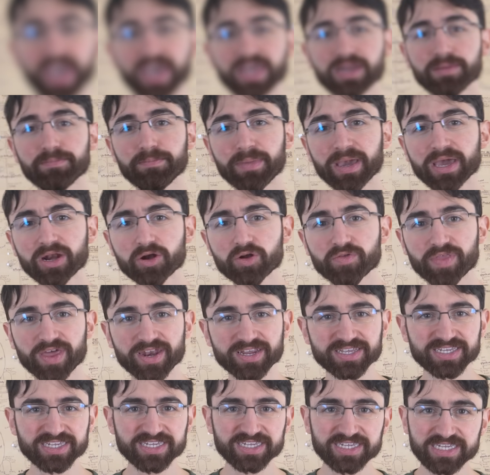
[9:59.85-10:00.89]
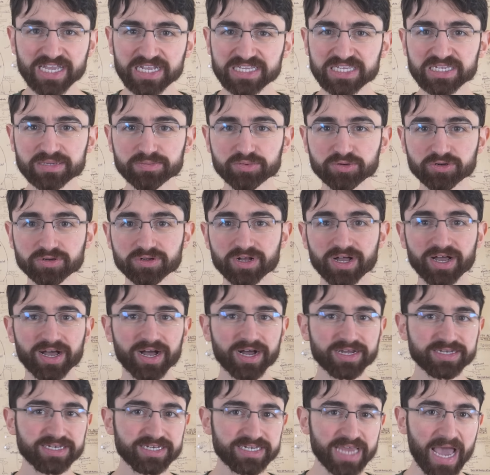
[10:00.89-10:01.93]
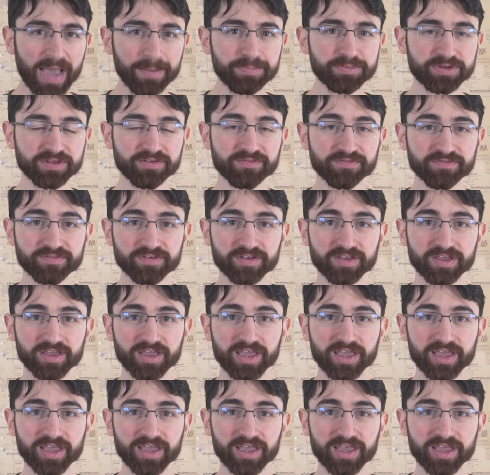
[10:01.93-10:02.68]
in a manner that is sensible, adaptive,